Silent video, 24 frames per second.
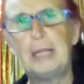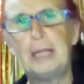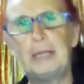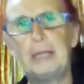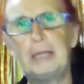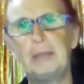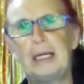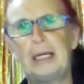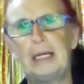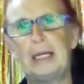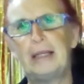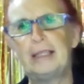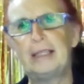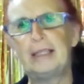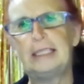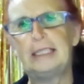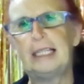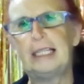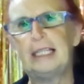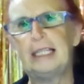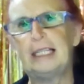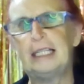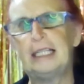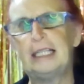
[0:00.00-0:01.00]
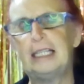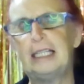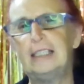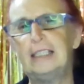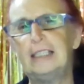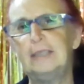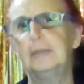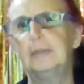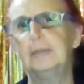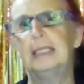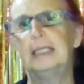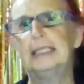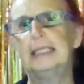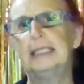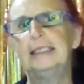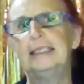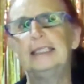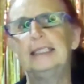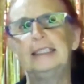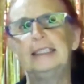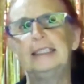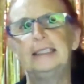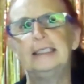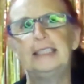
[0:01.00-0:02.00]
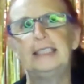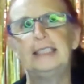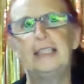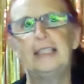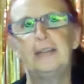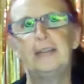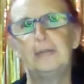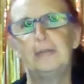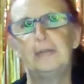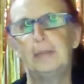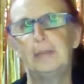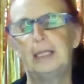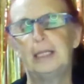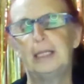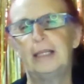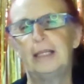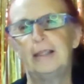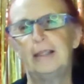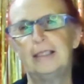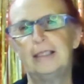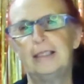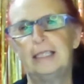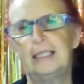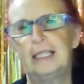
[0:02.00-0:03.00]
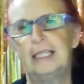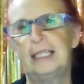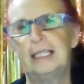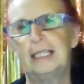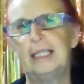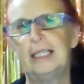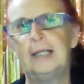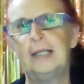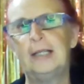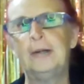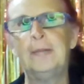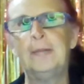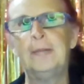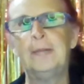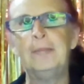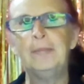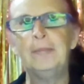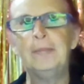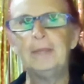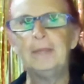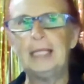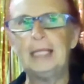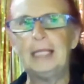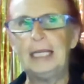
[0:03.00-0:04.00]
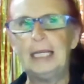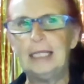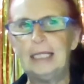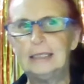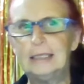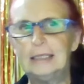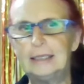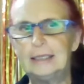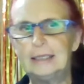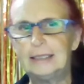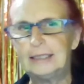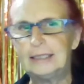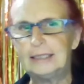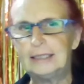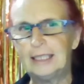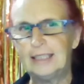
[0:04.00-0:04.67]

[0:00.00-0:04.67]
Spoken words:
birthday. It's my 60th birthday. Yes.